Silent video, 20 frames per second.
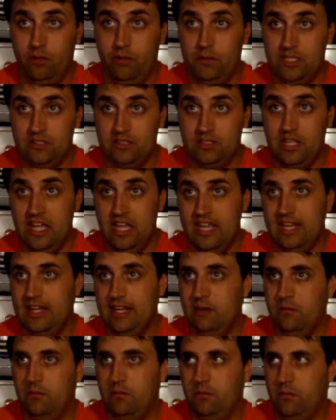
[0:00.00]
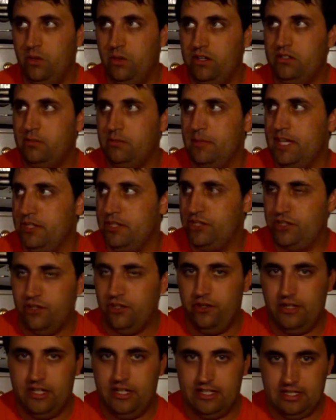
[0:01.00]
but he wanted to make
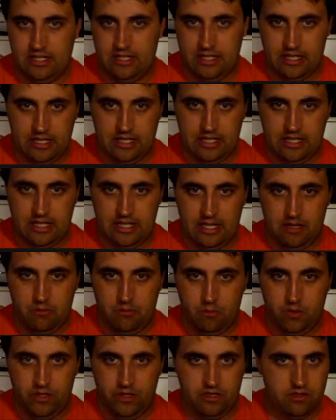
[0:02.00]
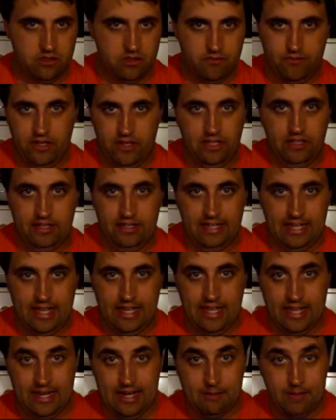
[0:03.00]
sure that they weren't feeling
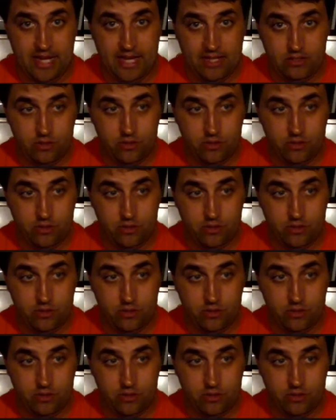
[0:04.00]
any bad,